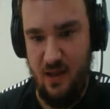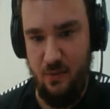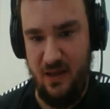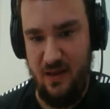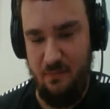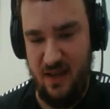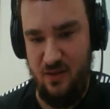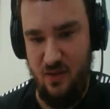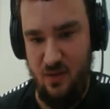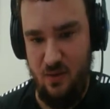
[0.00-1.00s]
we cut back
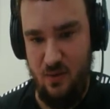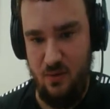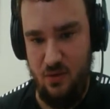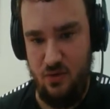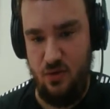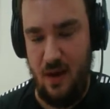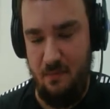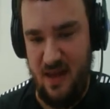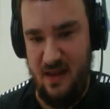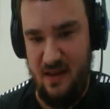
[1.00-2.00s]
to
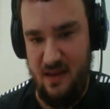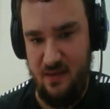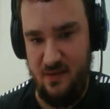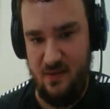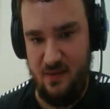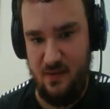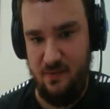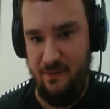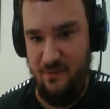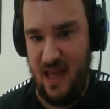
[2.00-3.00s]
Trumpet's
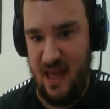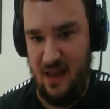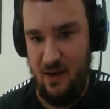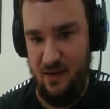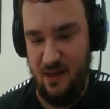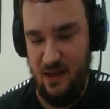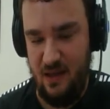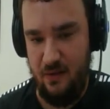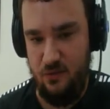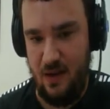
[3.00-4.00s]
van,
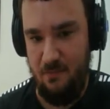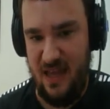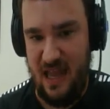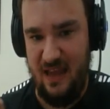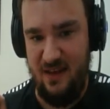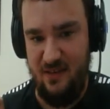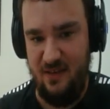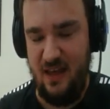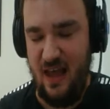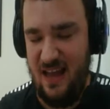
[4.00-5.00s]
Trumpet and his
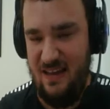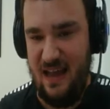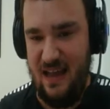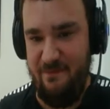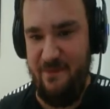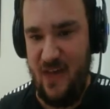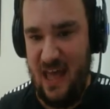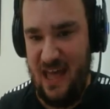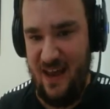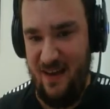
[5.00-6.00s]
goddamn
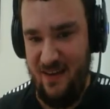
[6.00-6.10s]
fan.